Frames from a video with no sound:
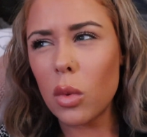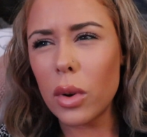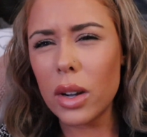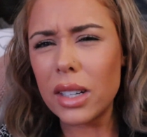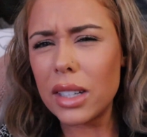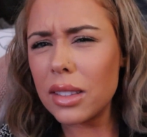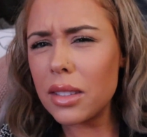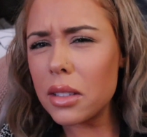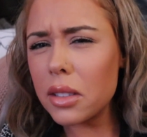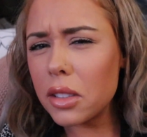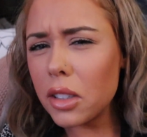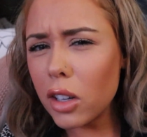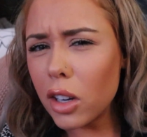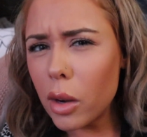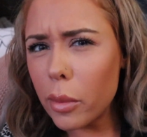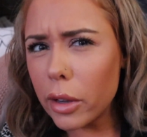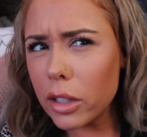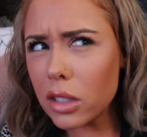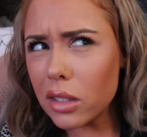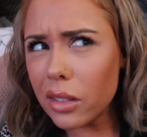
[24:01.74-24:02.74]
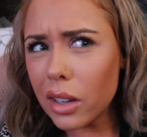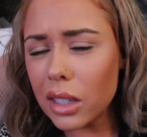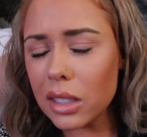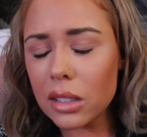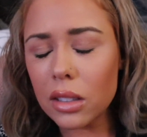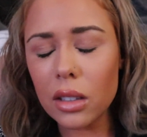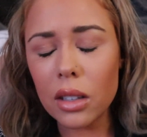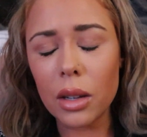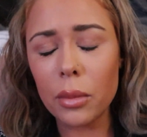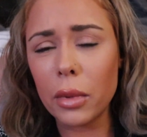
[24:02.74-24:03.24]
Why did this year go by so
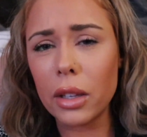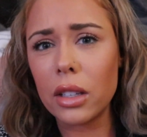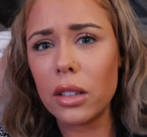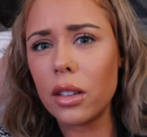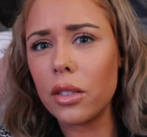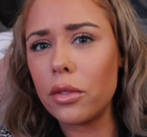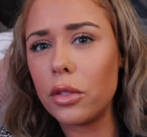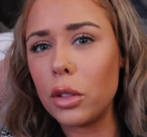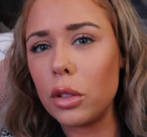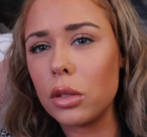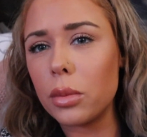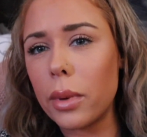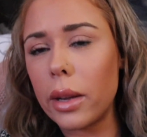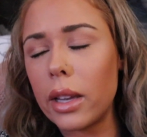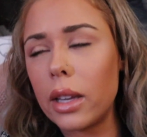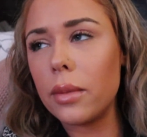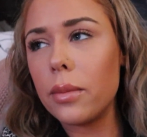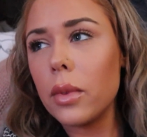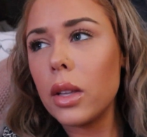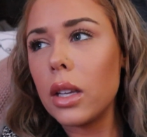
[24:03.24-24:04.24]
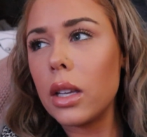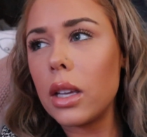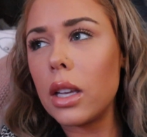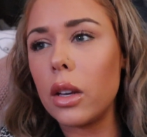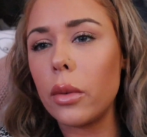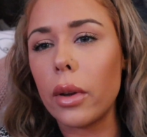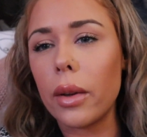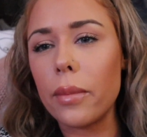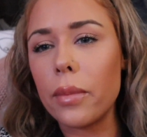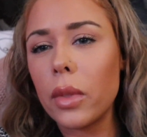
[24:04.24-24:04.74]
fast? I'm like confused by it.
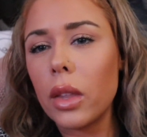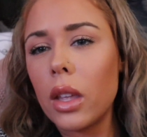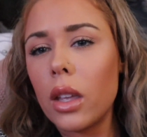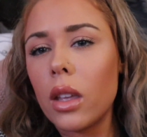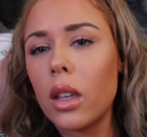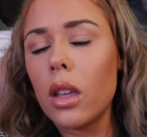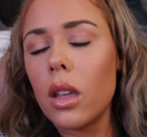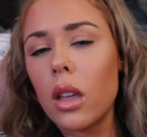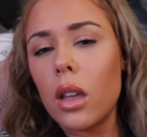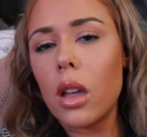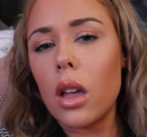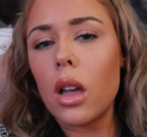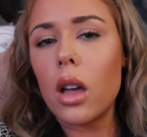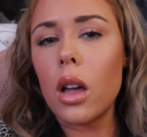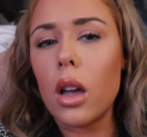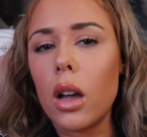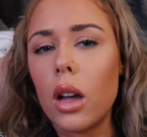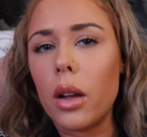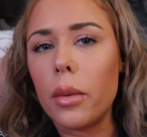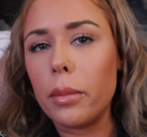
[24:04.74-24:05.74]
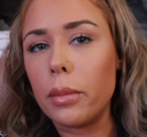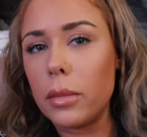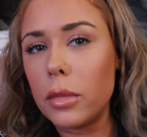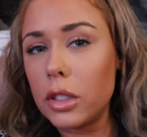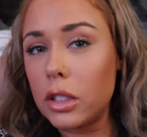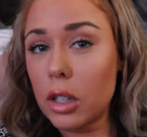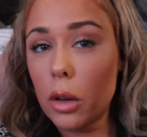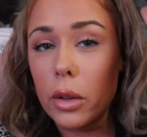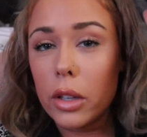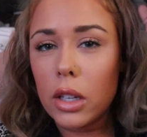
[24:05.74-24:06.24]
Anyway,
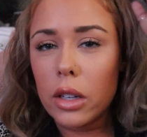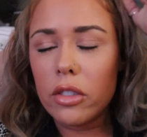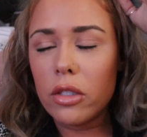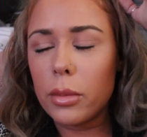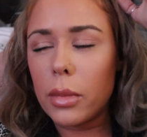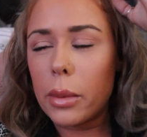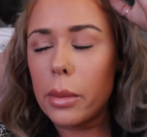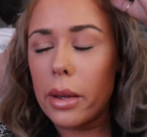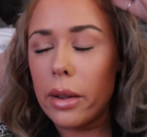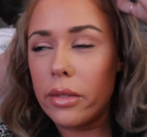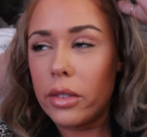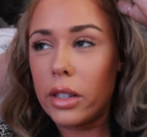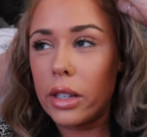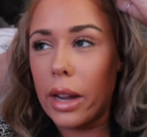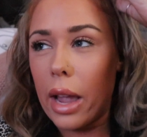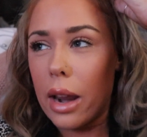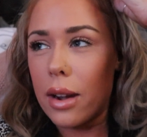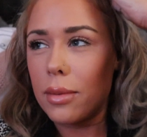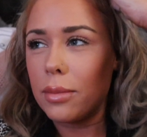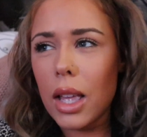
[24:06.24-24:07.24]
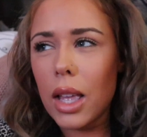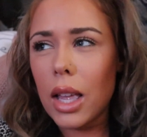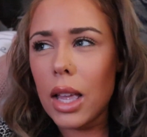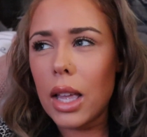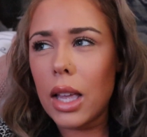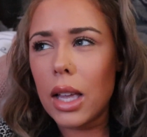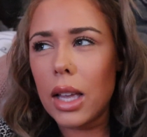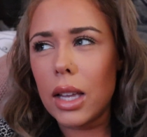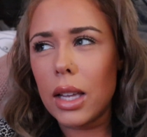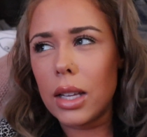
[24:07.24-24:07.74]
don't hear from him ever again.
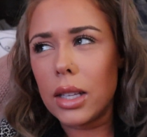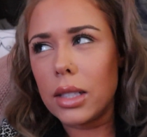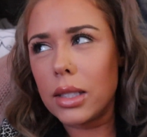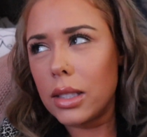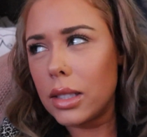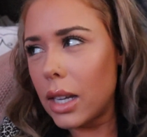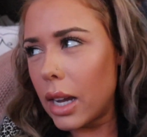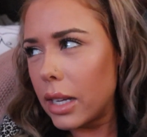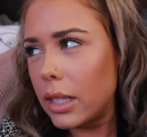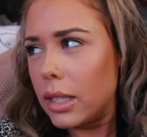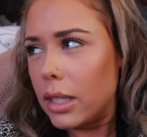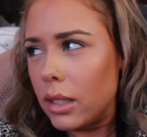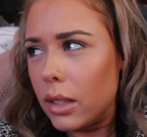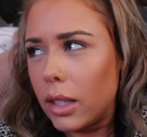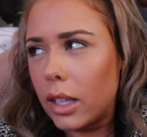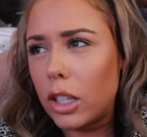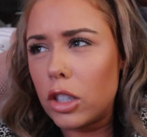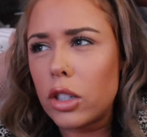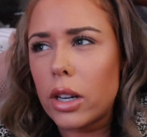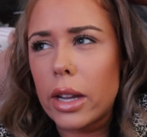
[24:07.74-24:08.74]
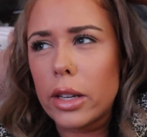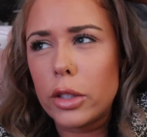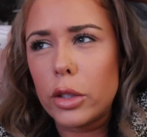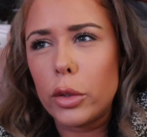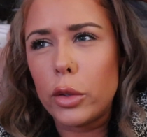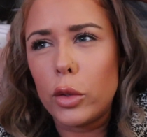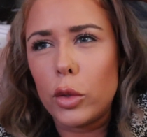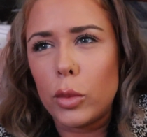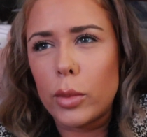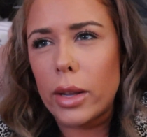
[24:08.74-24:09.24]
And I didn't like try
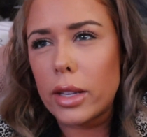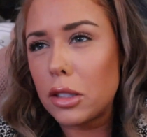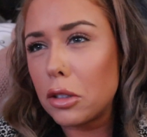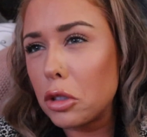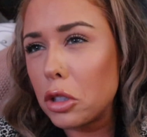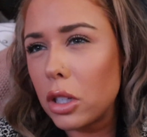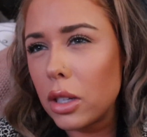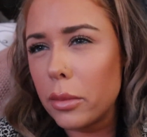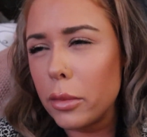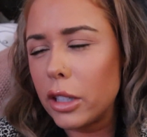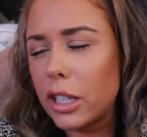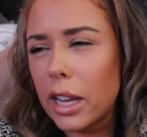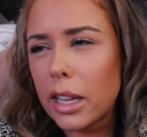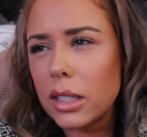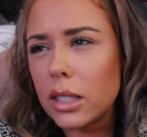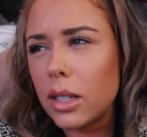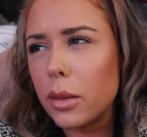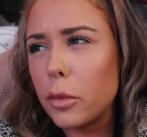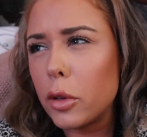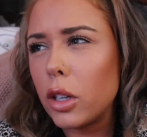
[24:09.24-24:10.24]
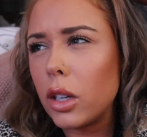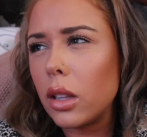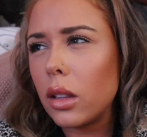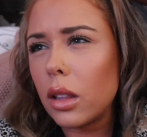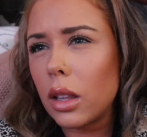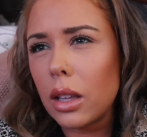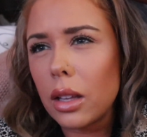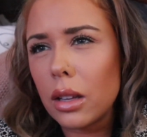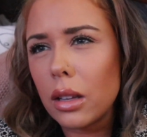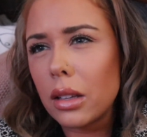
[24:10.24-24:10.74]
to message him or text him or
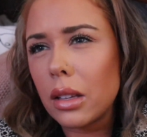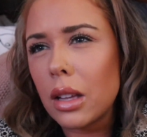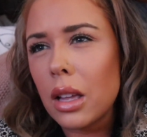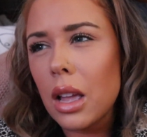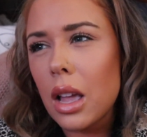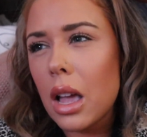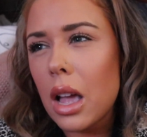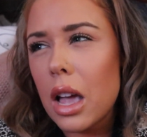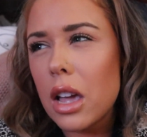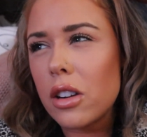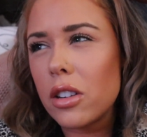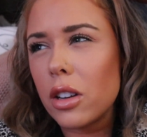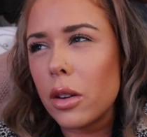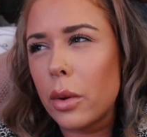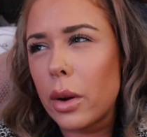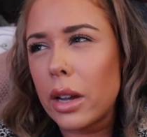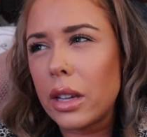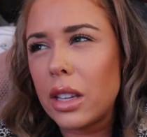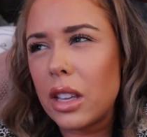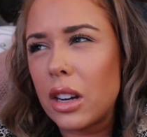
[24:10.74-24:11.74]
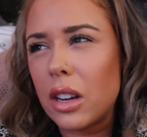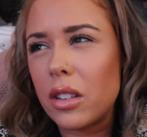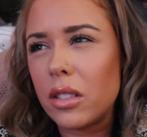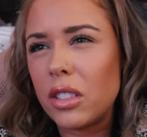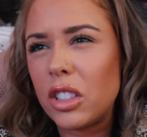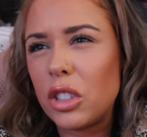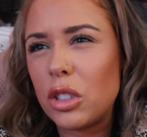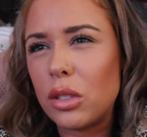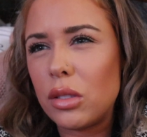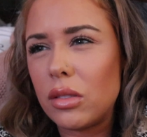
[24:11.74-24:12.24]
anything. I don't know why, you know,
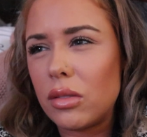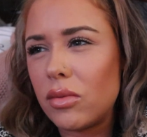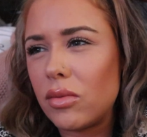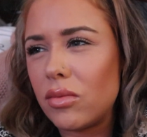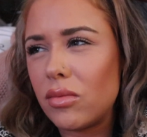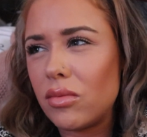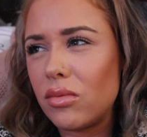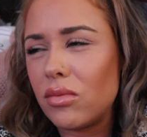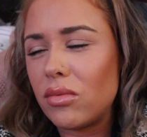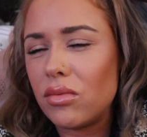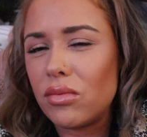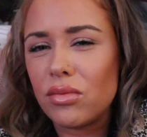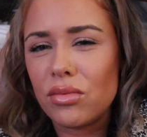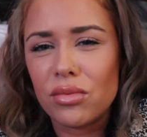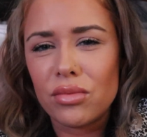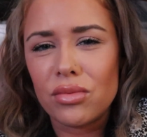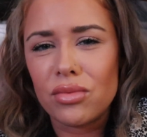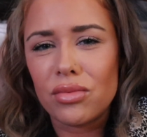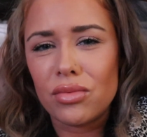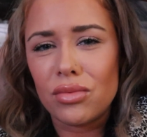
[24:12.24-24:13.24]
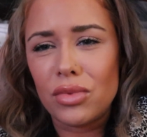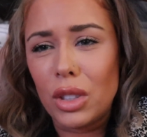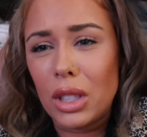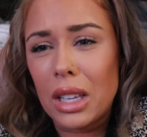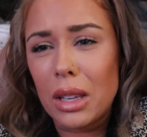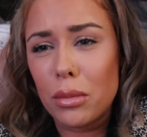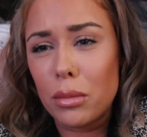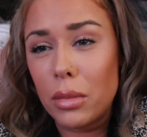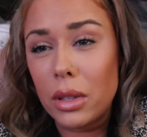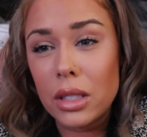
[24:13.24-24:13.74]
you
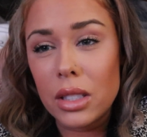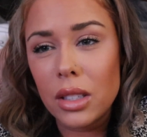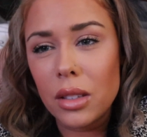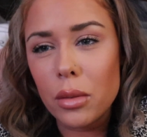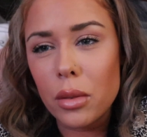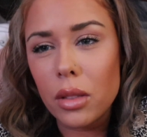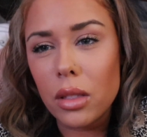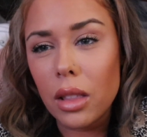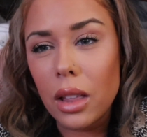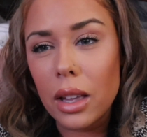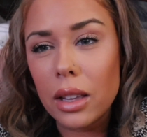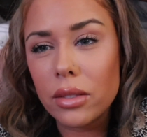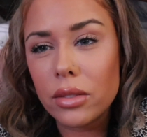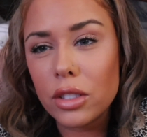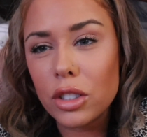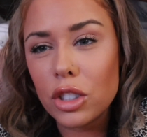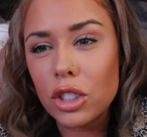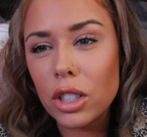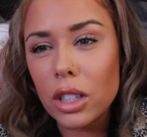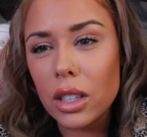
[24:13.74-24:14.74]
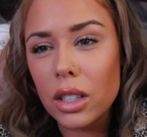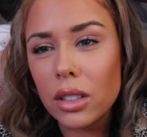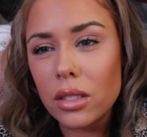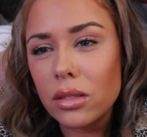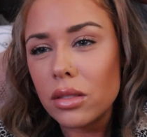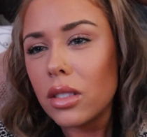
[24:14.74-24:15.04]
get busy with life and shit.